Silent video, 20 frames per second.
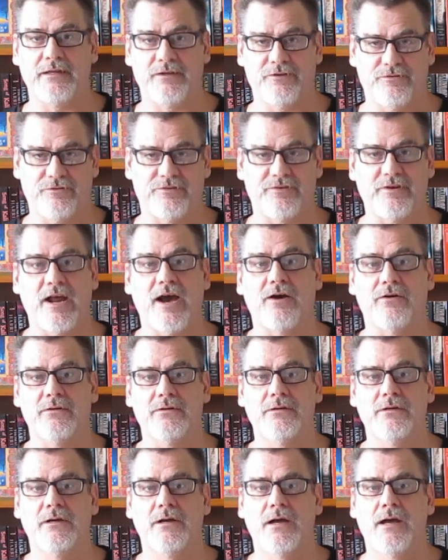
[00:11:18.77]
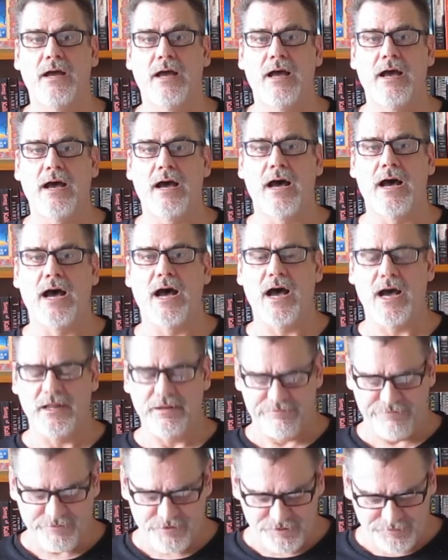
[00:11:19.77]
there just now.
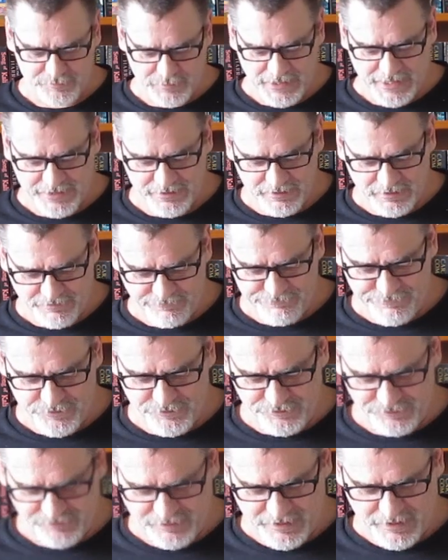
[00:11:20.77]
The first